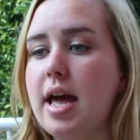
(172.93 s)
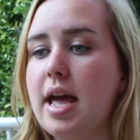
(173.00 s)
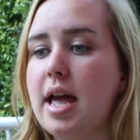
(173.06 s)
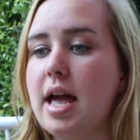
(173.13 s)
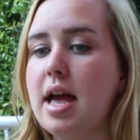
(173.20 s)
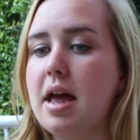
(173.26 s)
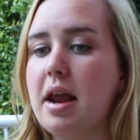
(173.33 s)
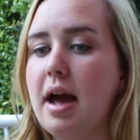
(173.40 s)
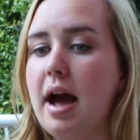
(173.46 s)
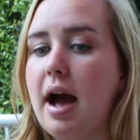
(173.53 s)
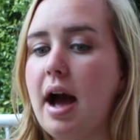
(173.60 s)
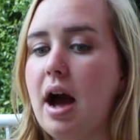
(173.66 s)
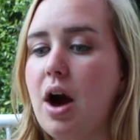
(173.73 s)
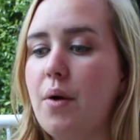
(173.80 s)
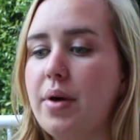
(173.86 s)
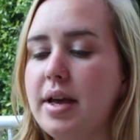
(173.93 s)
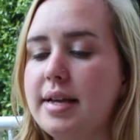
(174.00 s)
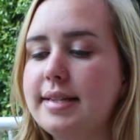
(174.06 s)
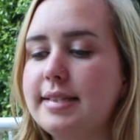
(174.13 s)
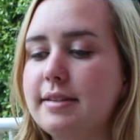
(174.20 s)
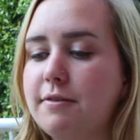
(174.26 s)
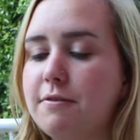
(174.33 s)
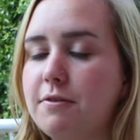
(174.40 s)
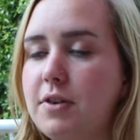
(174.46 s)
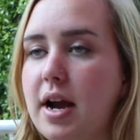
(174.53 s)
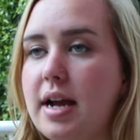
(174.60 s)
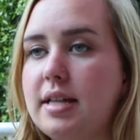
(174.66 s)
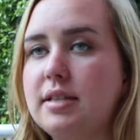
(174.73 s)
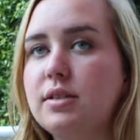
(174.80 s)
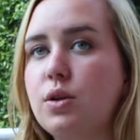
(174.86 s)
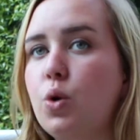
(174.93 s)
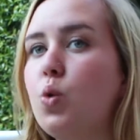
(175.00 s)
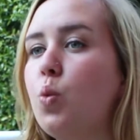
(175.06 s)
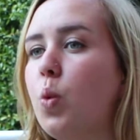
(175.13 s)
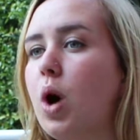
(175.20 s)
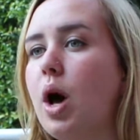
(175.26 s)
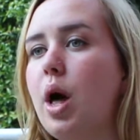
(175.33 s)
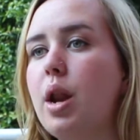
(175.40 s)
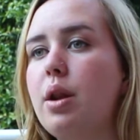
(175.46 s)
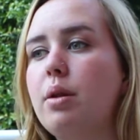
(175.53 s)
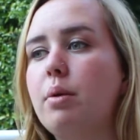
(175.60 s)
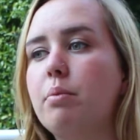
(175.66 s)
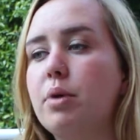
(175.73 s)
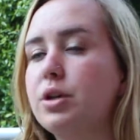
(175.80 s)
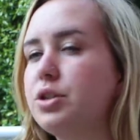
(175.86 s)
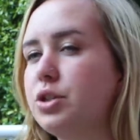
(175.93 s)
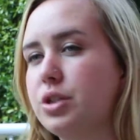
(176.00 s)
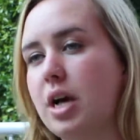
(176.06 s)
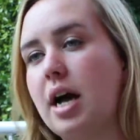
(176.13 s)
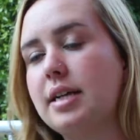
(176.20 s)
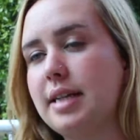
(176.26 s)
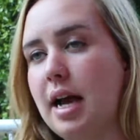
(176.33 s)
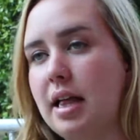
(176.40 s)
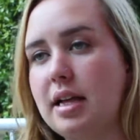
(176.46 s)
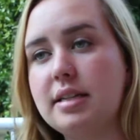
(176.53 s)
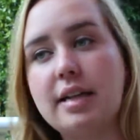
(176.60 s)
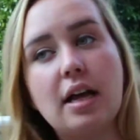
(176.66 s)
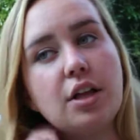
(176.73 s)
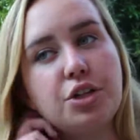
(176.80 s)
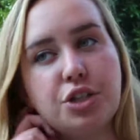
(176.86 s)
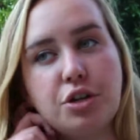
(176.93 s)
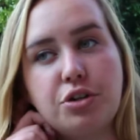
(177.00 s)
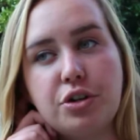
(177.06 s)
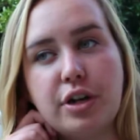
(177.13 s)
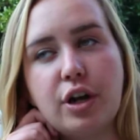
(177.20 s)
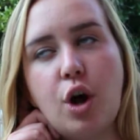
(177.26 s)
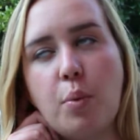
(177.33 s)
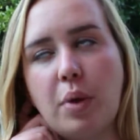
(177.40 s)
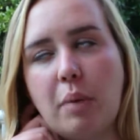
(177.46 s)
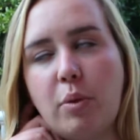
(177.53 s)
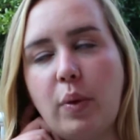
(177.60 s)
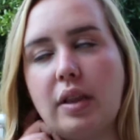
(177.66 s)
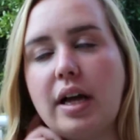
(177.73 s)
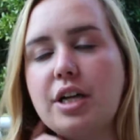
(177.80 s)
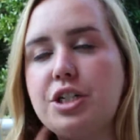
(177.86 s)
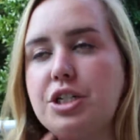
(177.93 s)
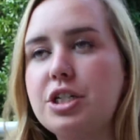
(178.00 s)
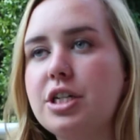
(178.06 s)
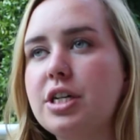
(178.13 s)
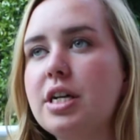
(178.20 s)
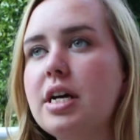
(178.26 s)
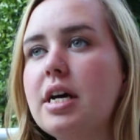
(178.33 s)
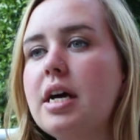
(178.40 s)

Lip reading: and how his friends who won Mercer's Got Talent show during homecoming week last year,